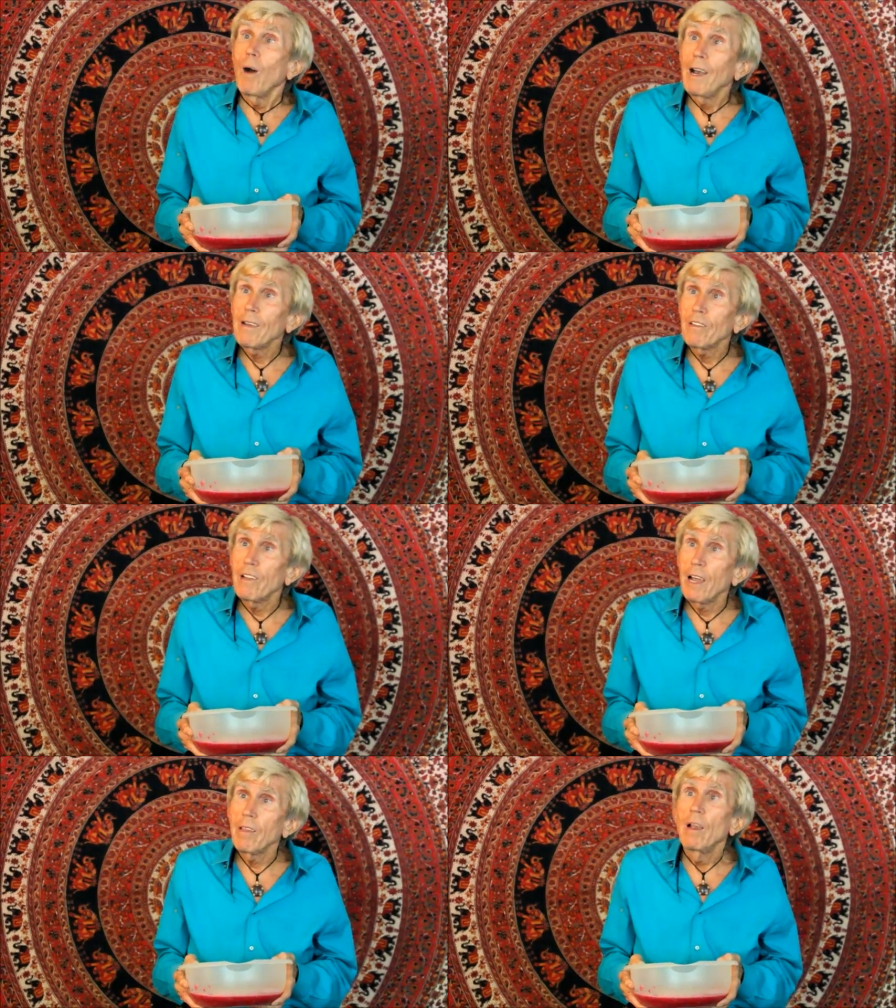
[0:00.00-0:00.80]
why is
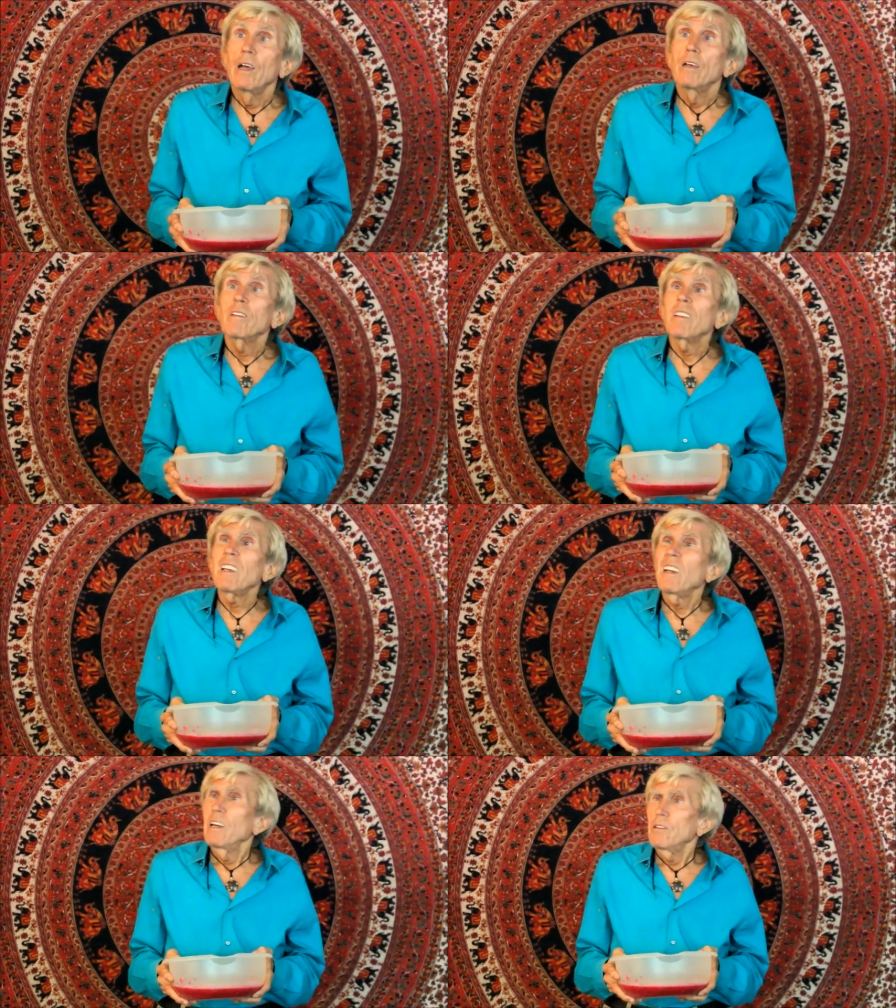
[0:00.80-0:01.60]
that?
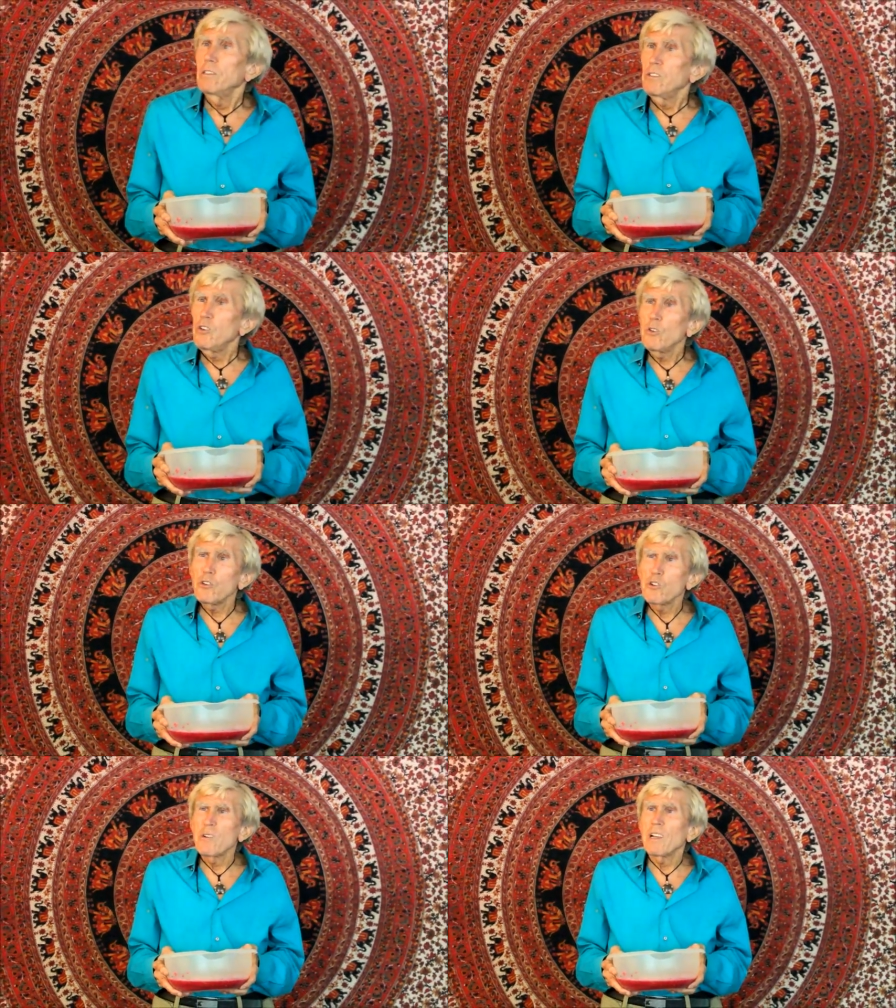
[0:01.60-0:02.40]
See, the
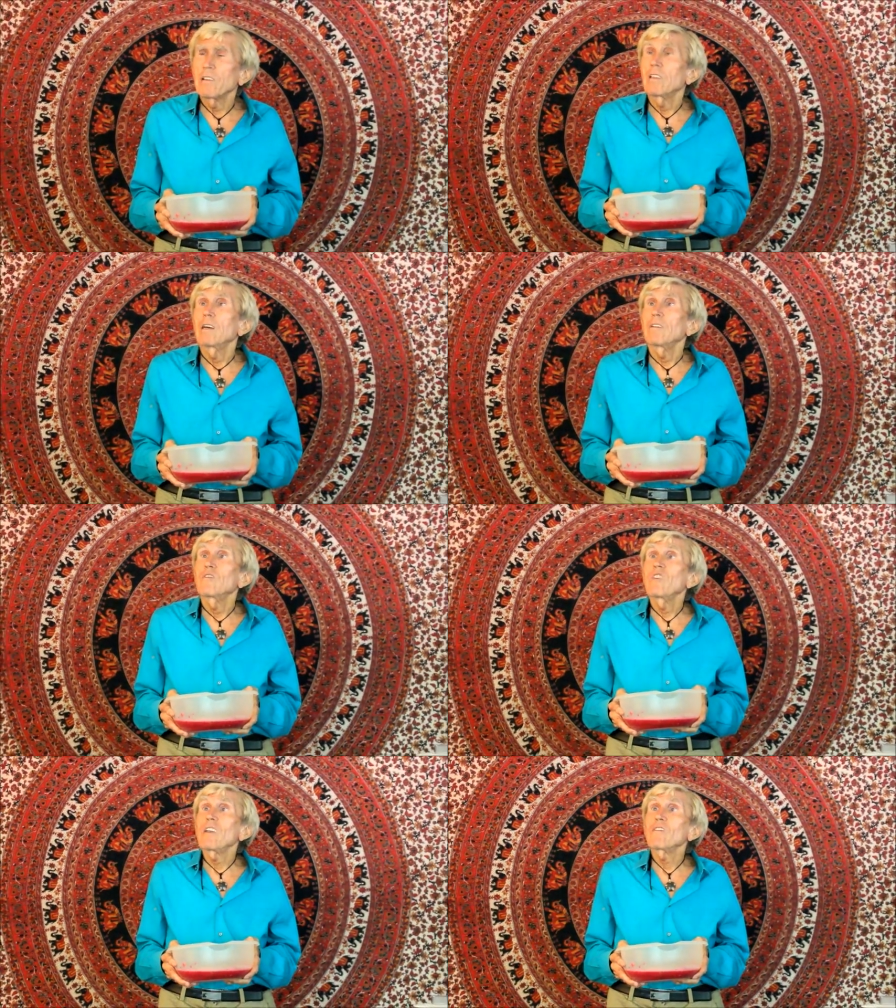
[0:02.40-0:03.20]
nutrient
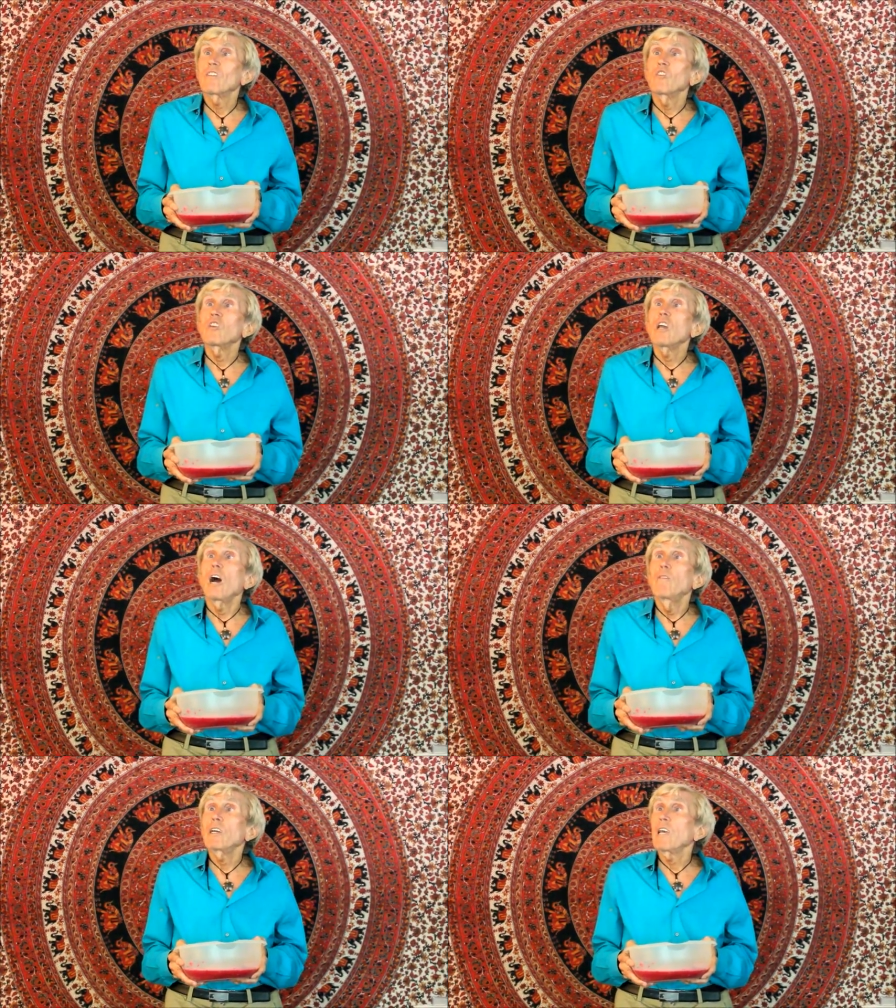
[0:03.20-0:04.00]
density
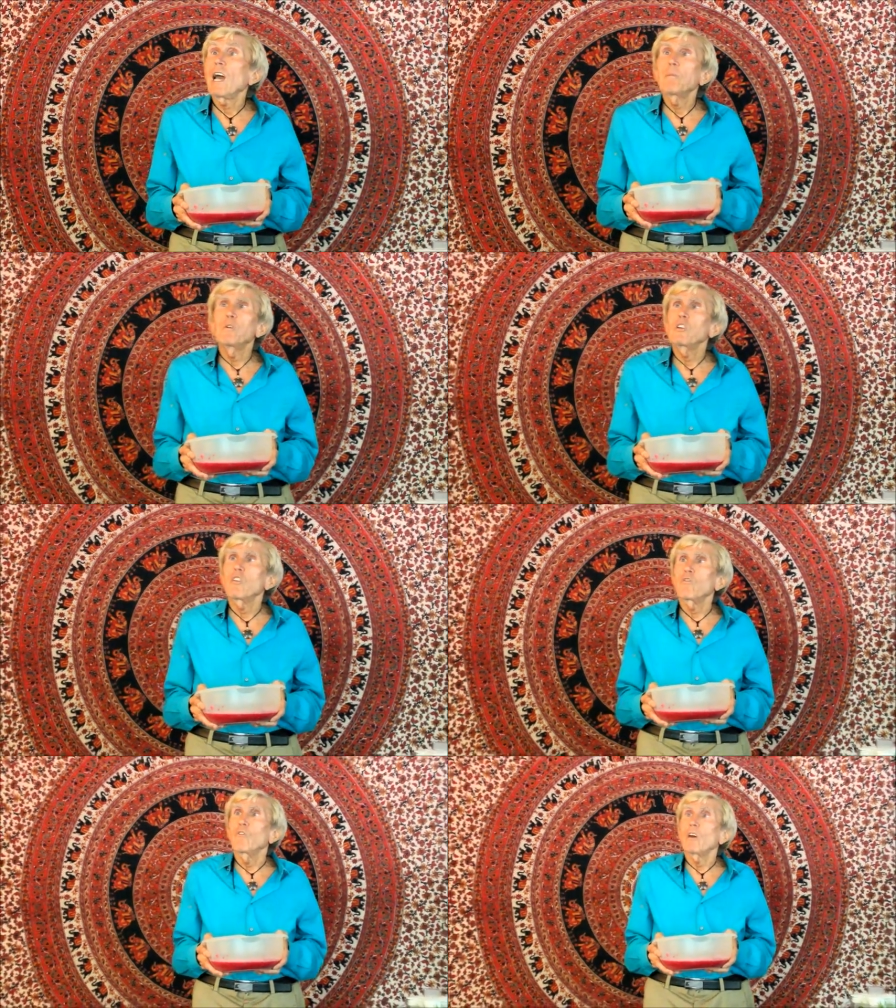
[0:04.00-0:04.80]
of a cabbage
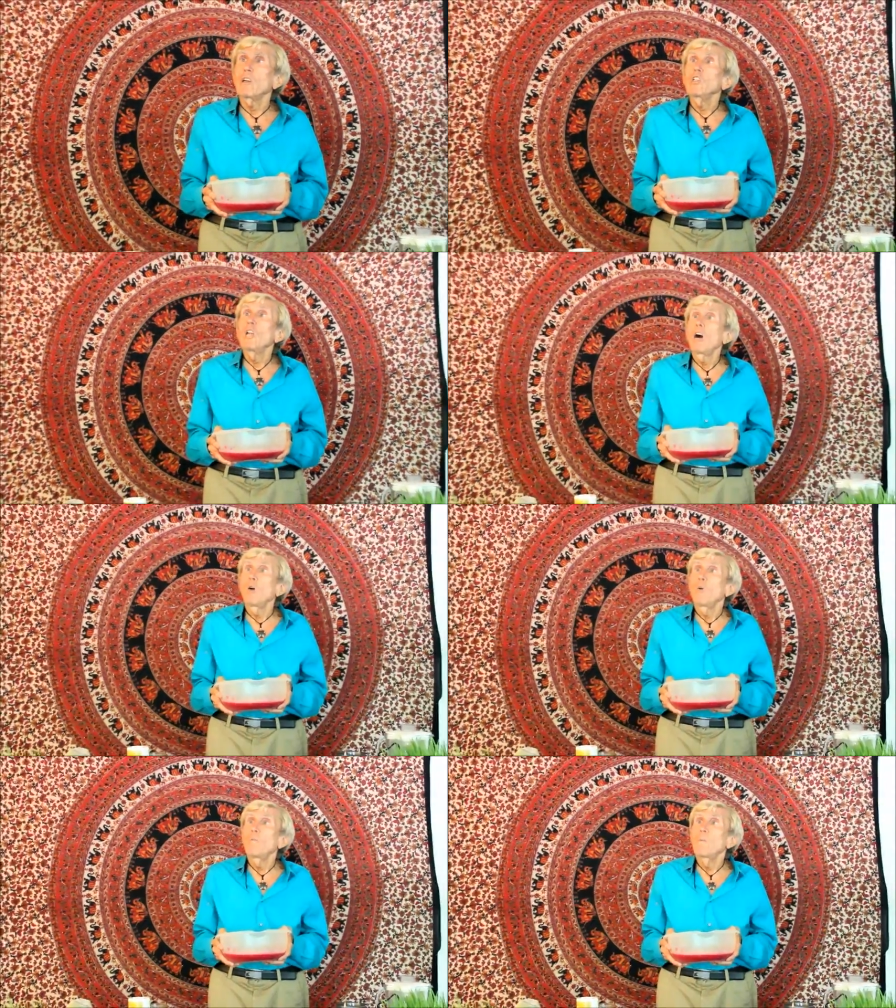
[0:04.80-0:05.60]
is very
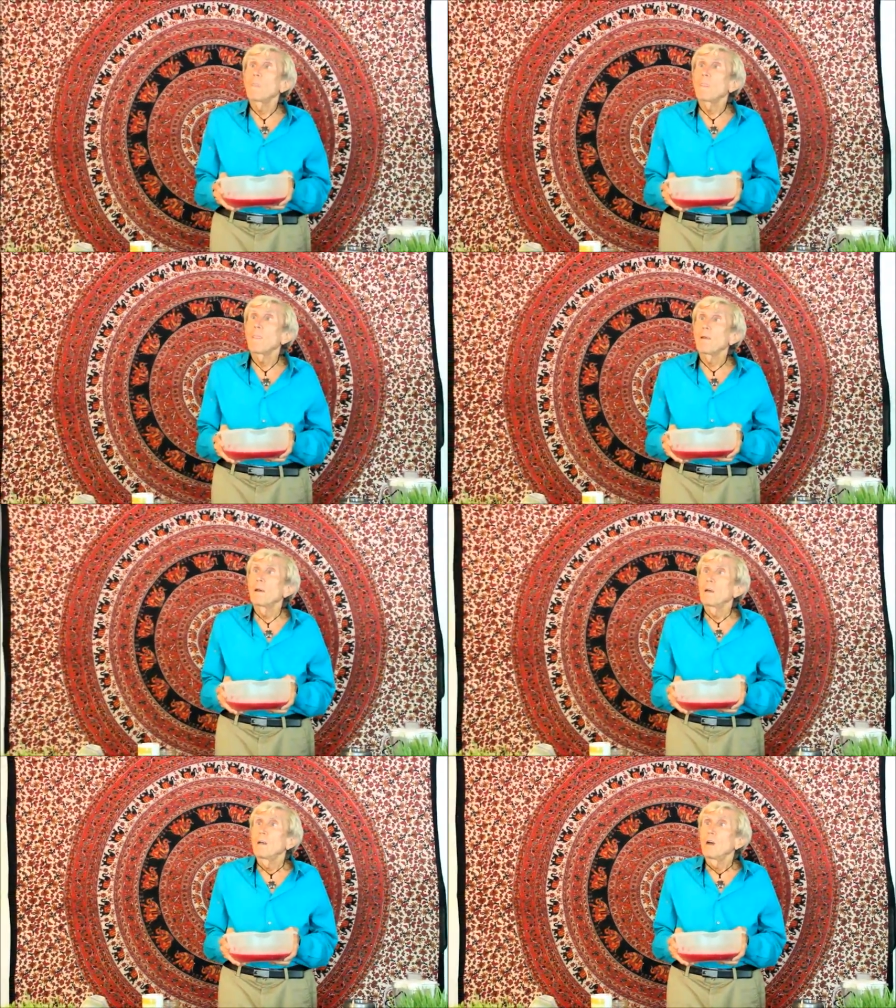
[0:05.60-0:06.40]
low,
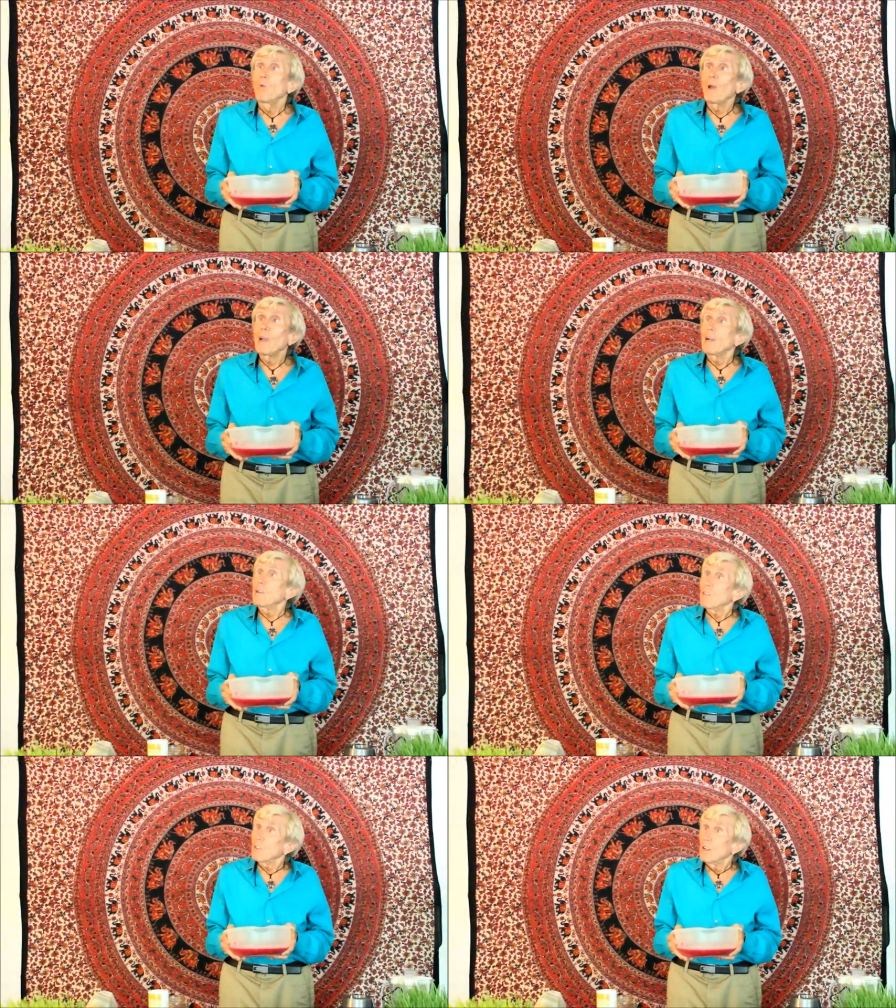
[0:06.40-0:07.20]

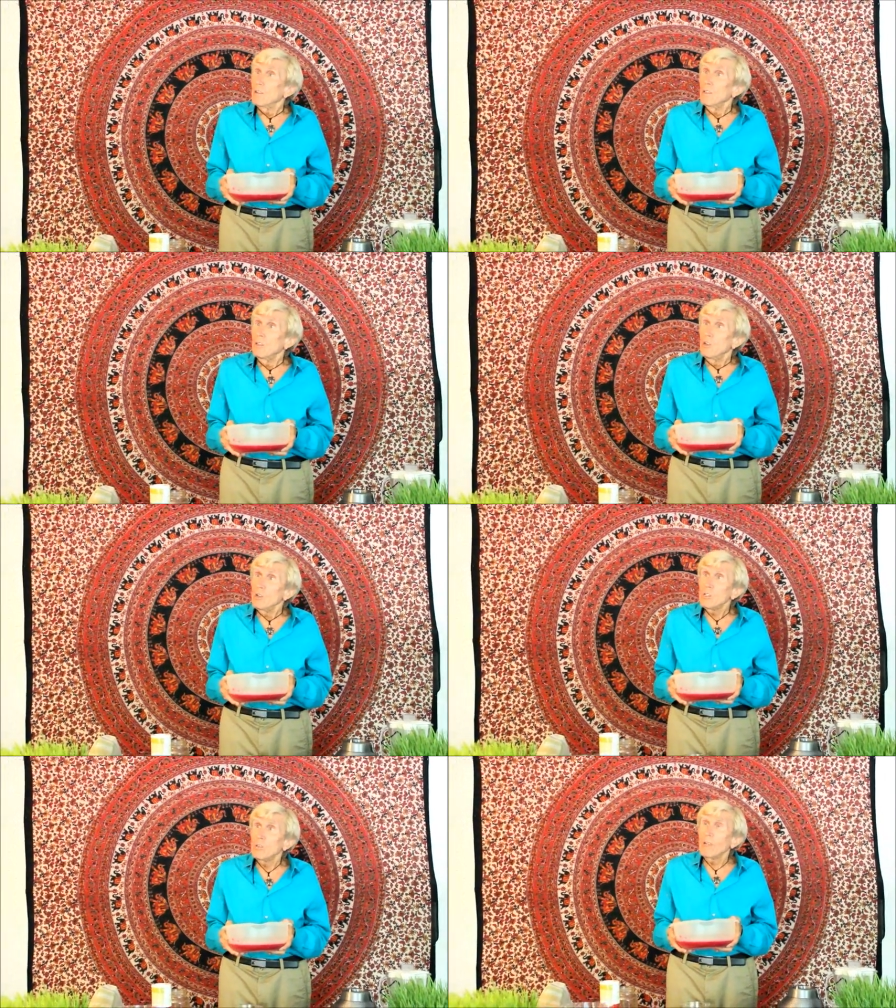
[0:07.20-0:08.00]
whereas the
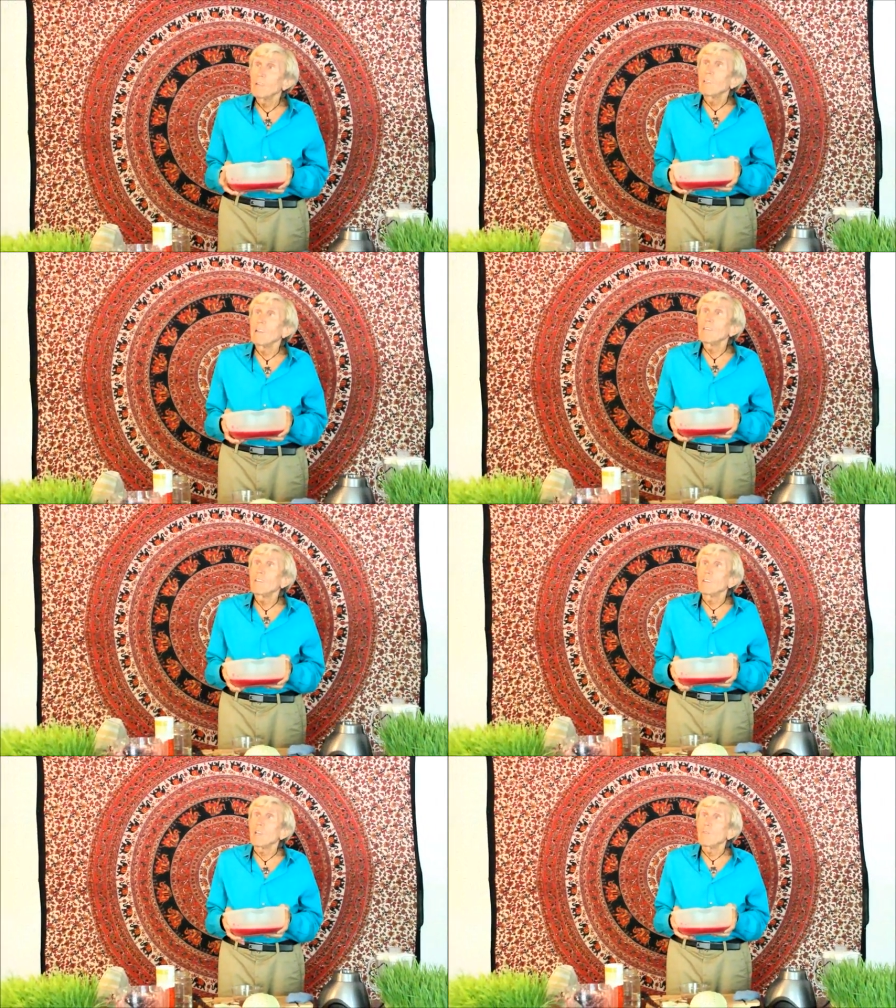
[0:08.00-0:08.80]
nutrient
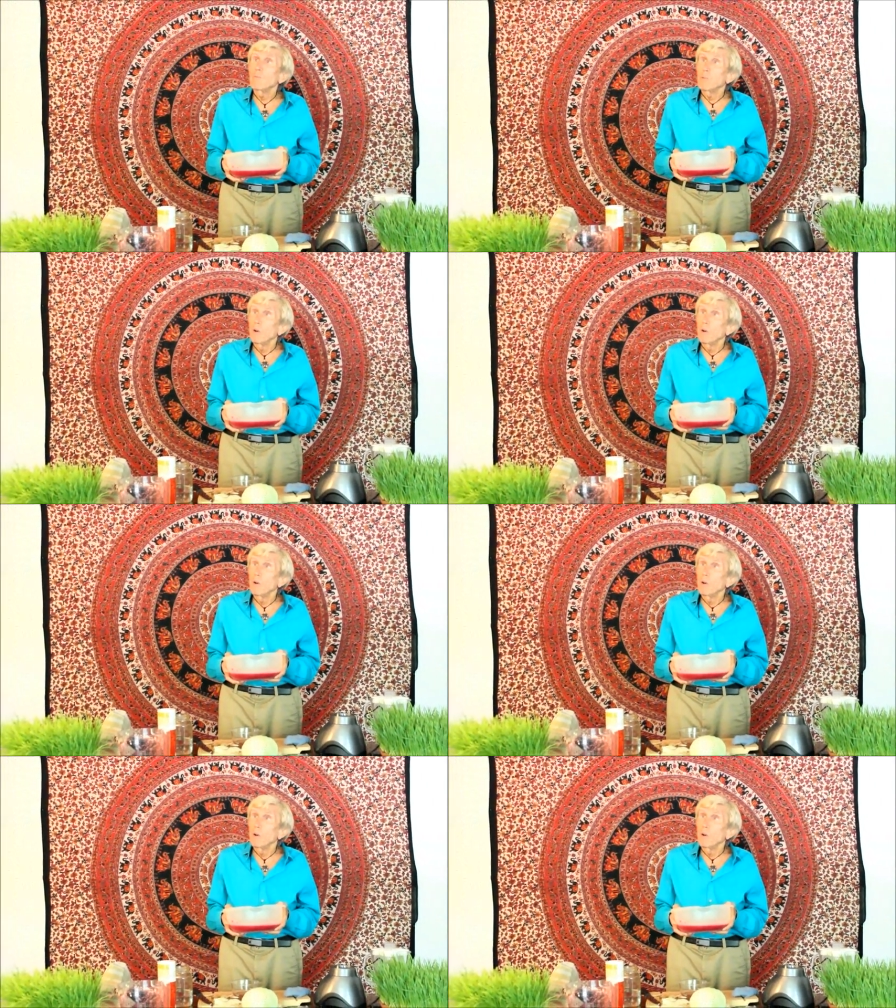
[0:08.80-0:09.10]
density of